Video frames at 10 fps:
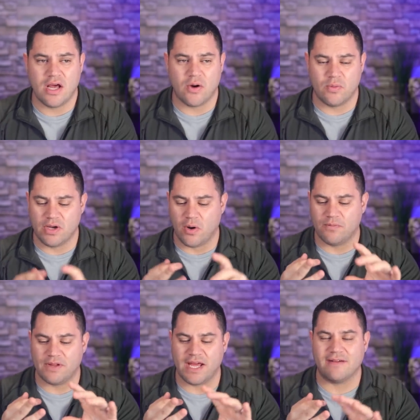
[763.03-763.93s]
We
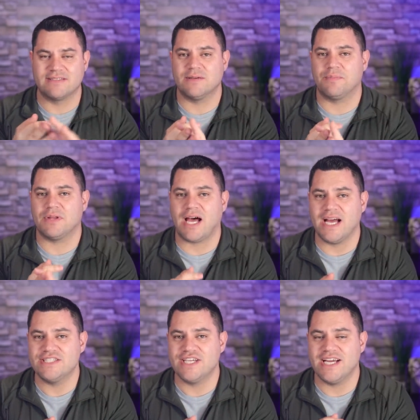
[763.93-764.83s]
hopefully have
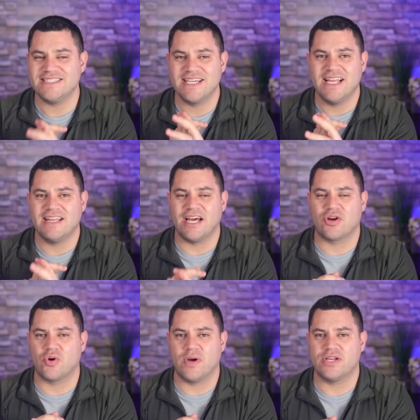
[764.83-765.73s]
supply chains that are
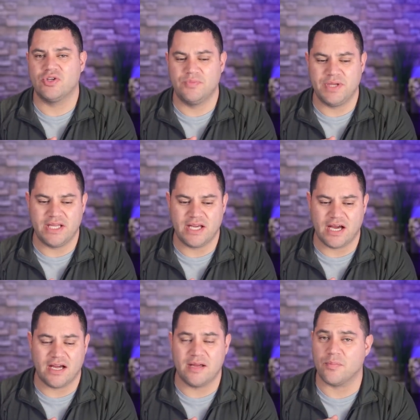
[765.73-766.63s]
going to be
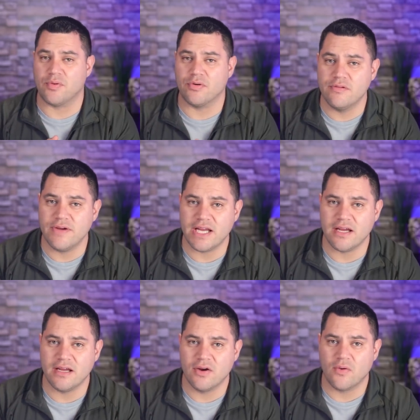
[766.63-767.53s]
uh,
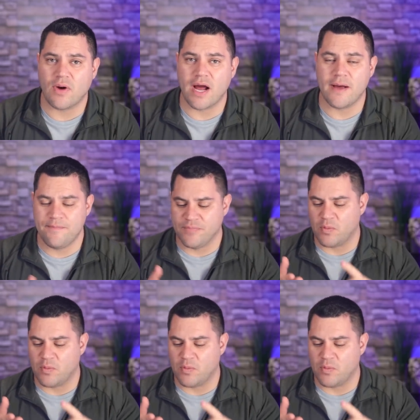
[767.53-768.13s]
improving, right?